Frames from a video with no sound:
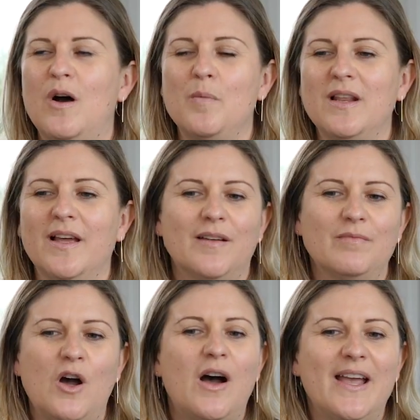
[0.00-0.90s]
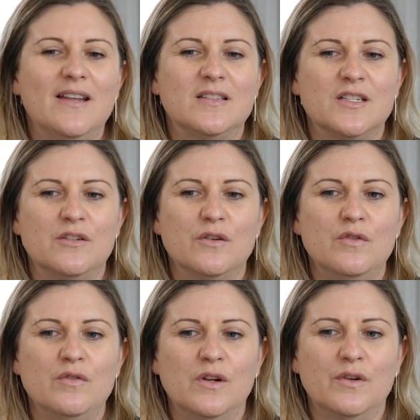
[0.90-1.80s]
I'll be like hired to do,
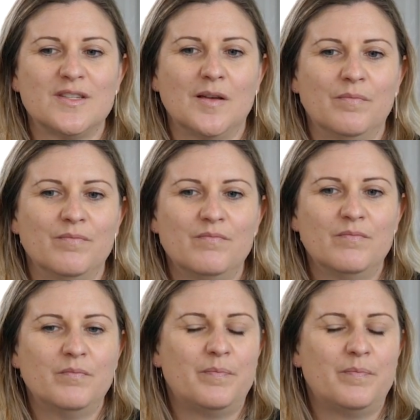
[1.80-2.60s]
you know, some